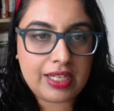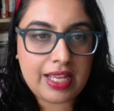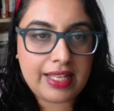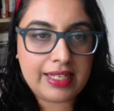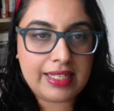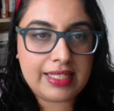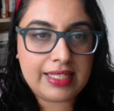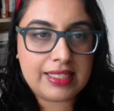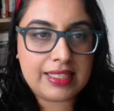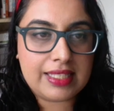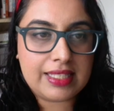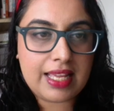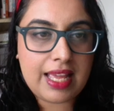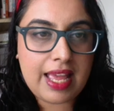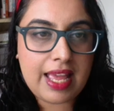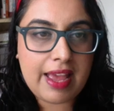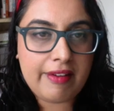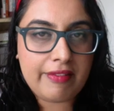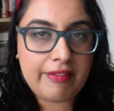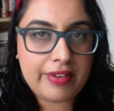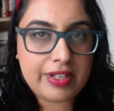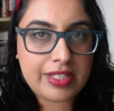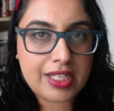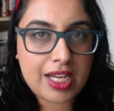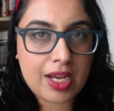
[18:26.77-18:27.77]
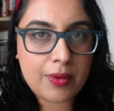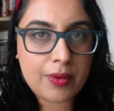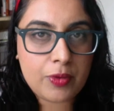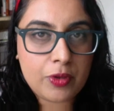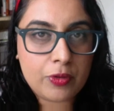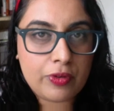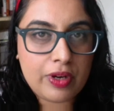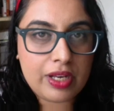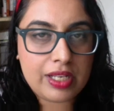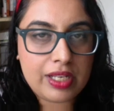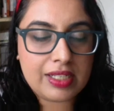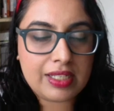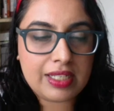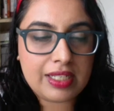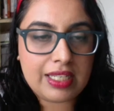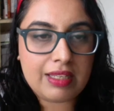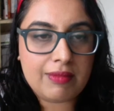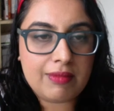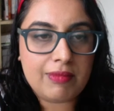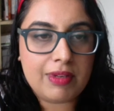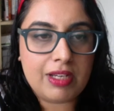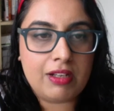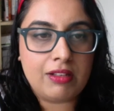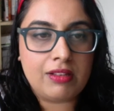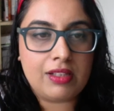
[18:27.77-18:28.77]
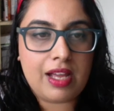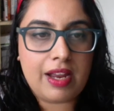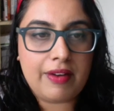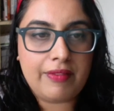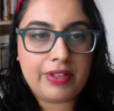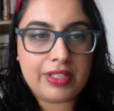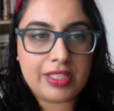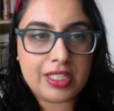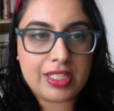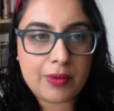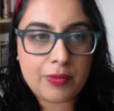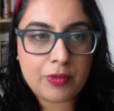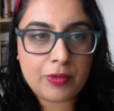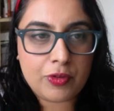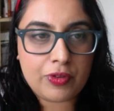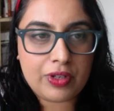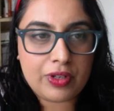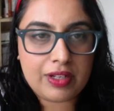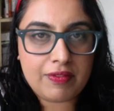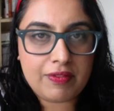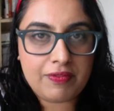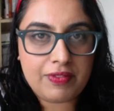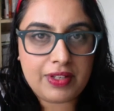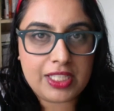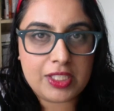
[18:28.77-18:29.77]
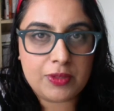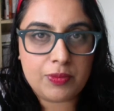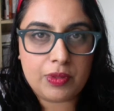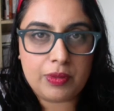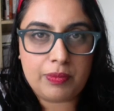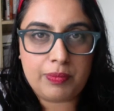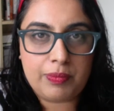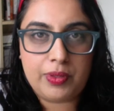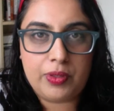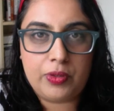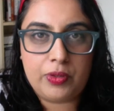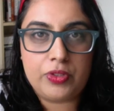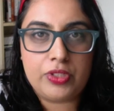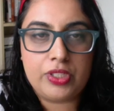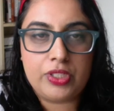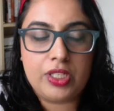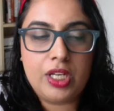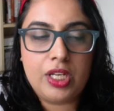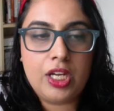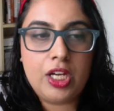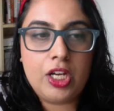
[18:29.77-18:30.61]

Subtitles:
and it's every time you write an email, every time you write a Facebook post,